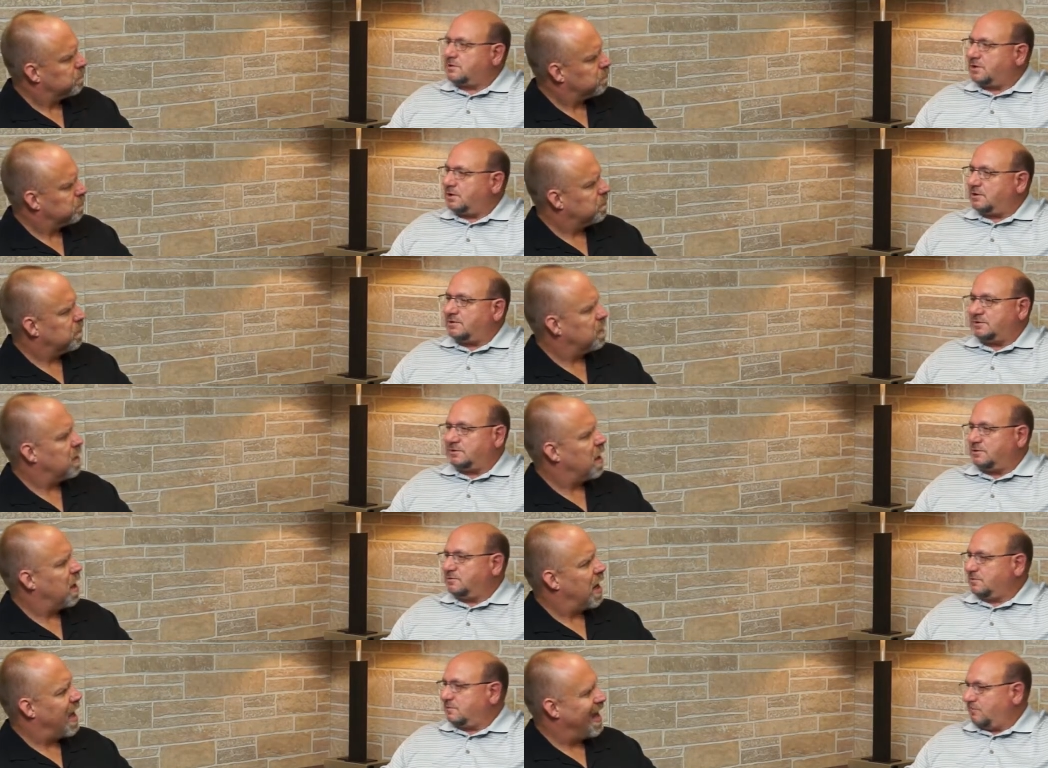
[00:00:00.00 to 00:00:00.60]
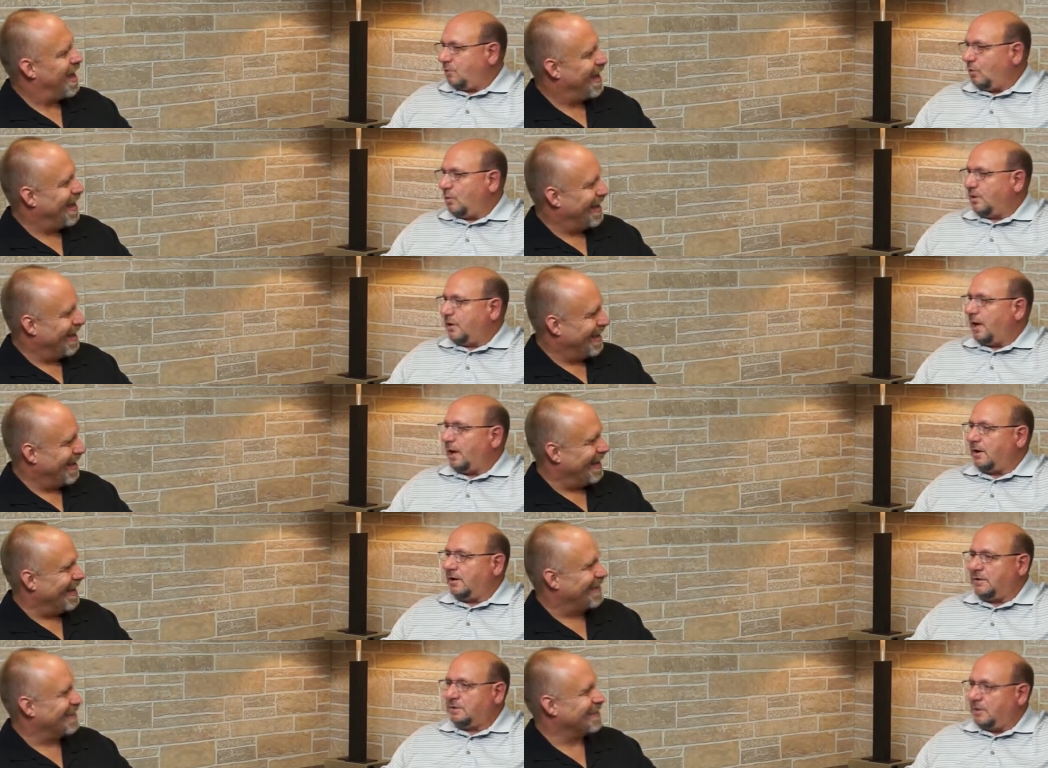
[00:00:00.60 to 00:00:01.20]
Speaker 1: citizens of Fulton
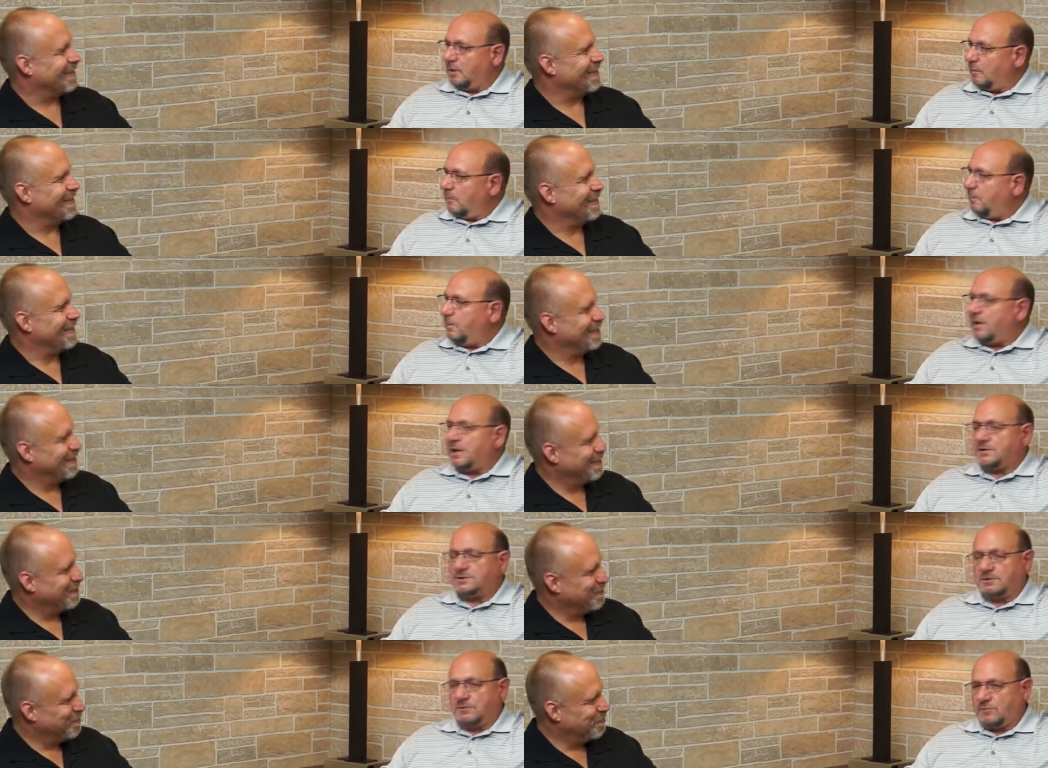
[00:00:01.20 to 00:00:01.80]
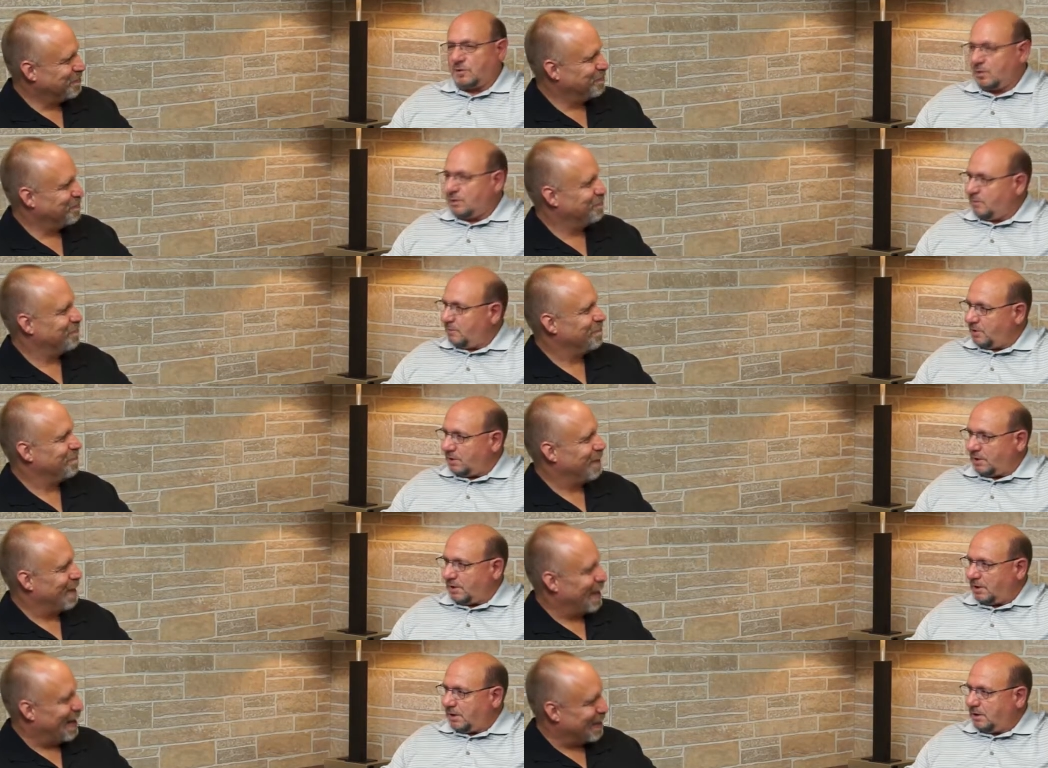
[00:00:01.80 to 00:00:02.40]
County Excellent. to the best of our
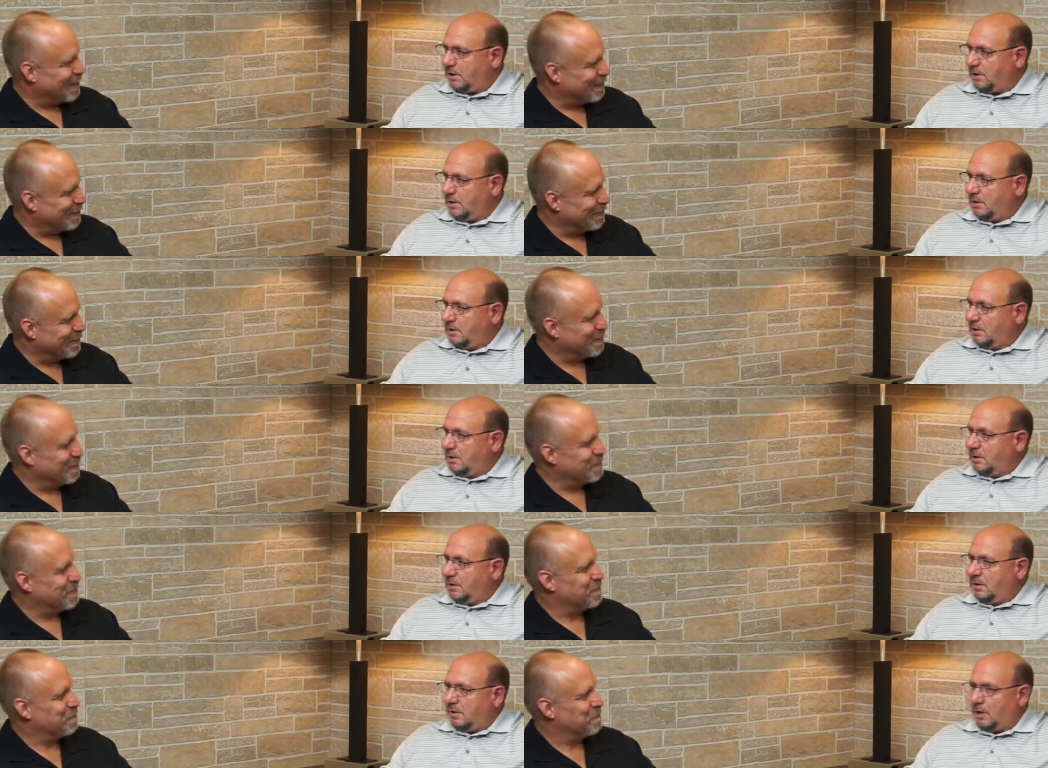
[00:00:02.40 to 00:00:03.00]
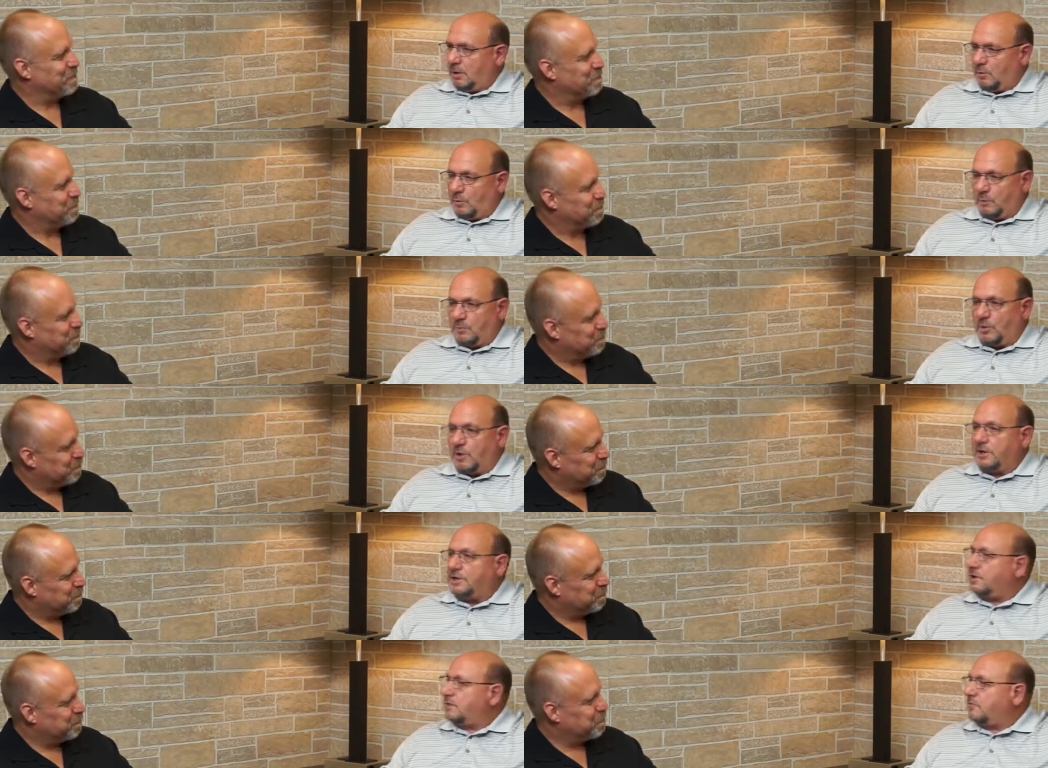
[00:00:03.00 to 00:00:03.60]
ability. Excellent. And we
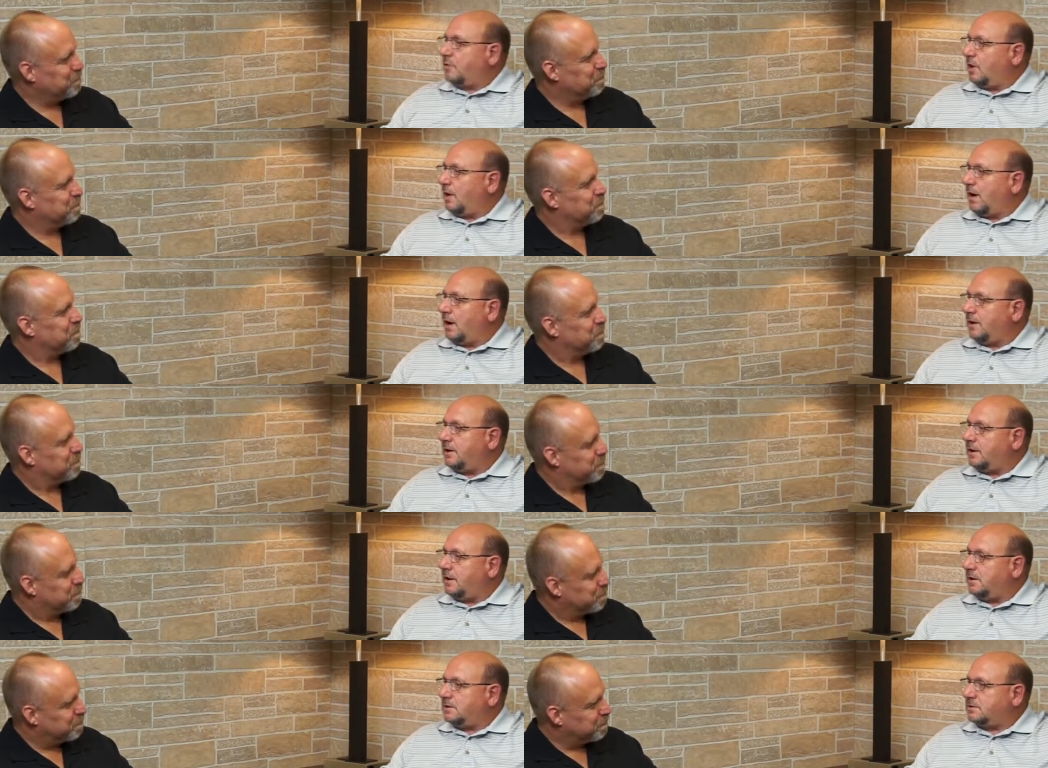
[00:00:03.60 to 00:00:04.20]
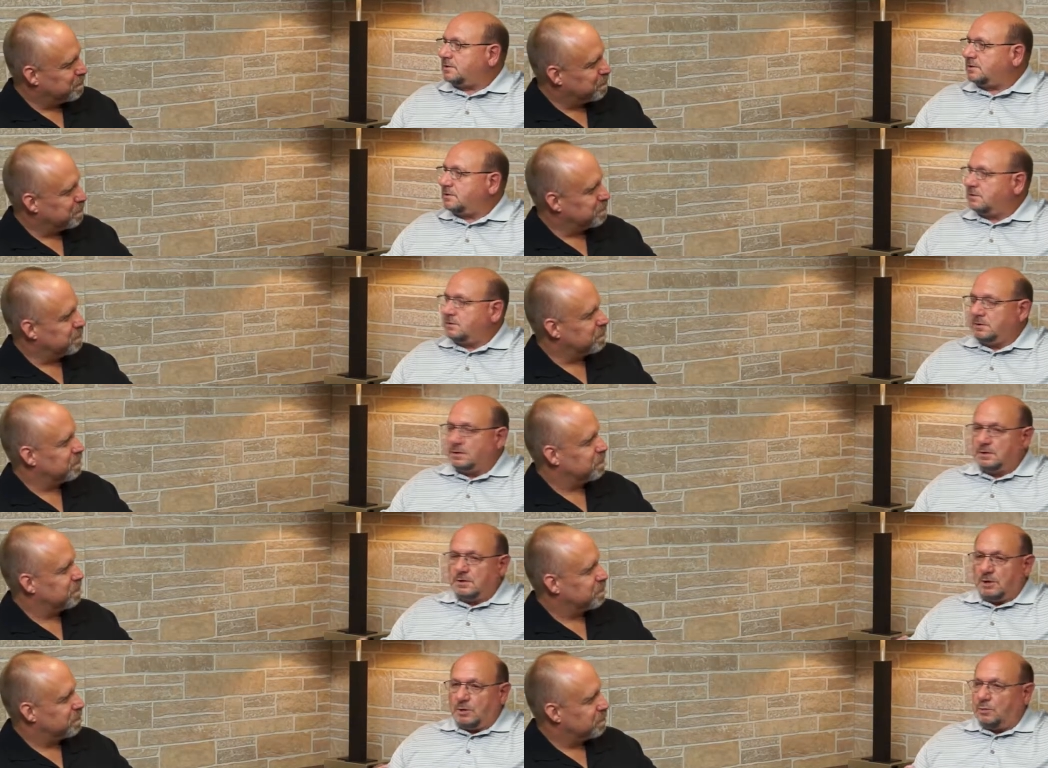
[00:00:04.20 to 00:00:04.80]
bring different ideas,
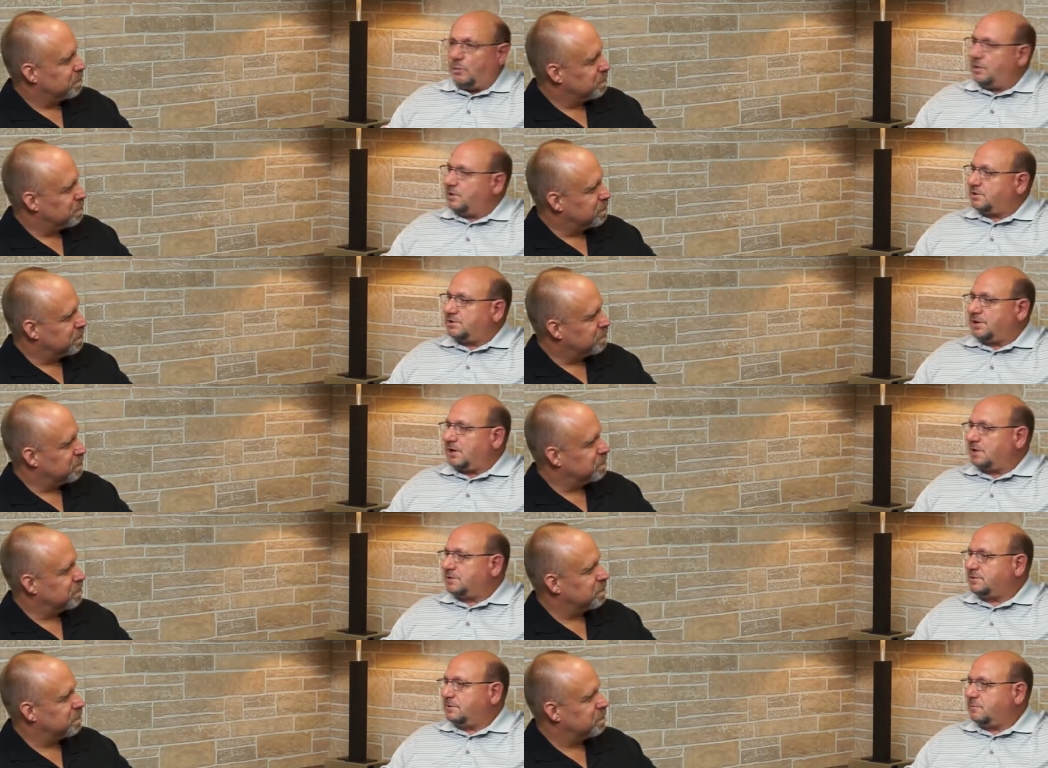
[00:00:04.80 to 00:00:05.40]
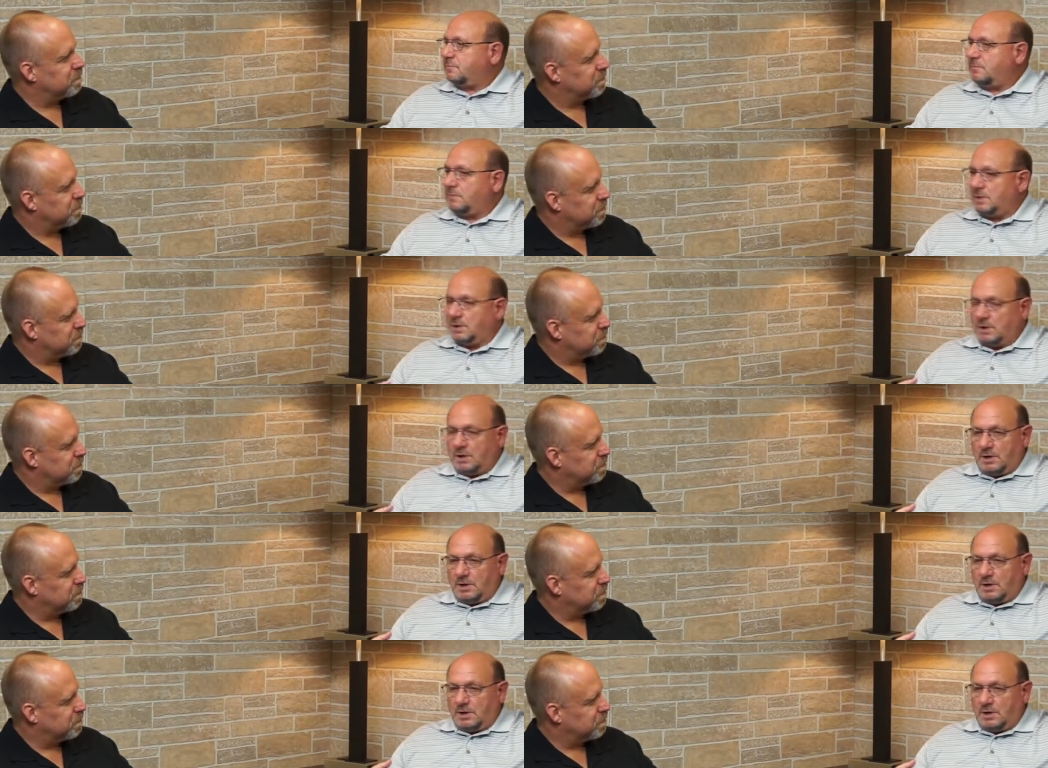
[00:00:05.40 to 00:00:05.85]
we discuss them,